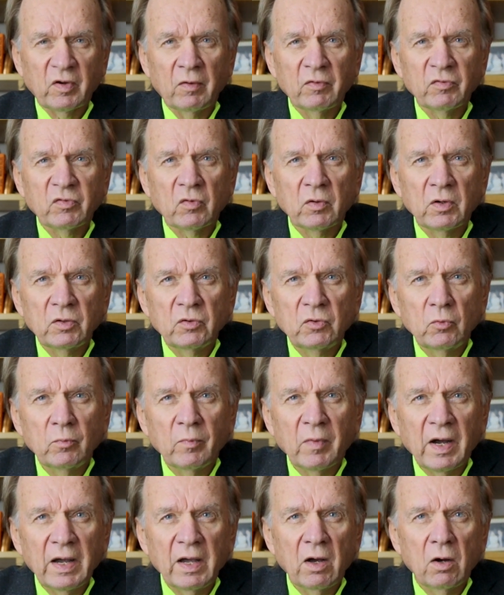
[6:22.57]
I was going to do
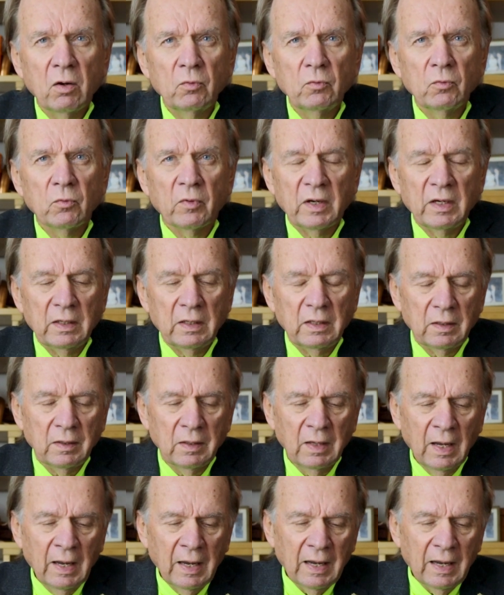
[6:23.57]
my own reading.